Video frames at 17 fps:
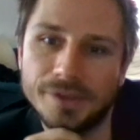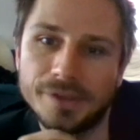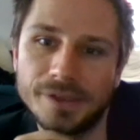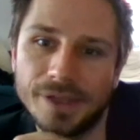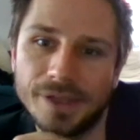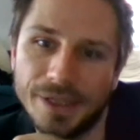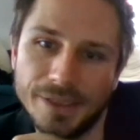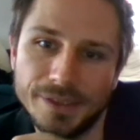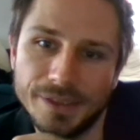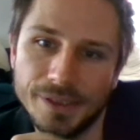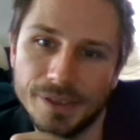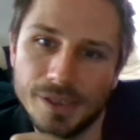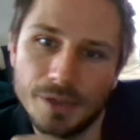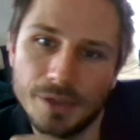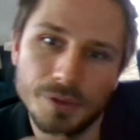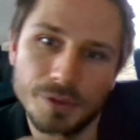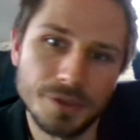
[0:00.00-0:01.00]
I think
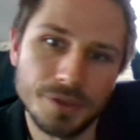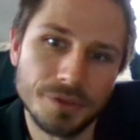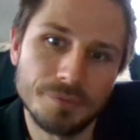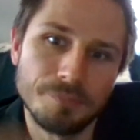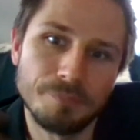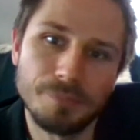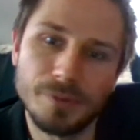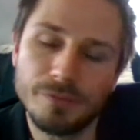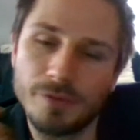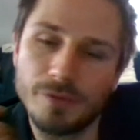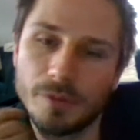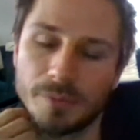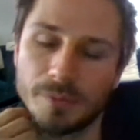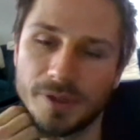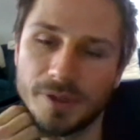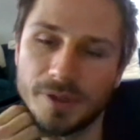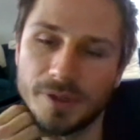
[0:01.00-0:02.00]
our
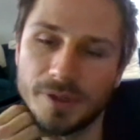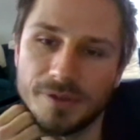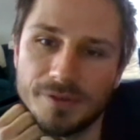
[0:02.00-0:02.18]
performance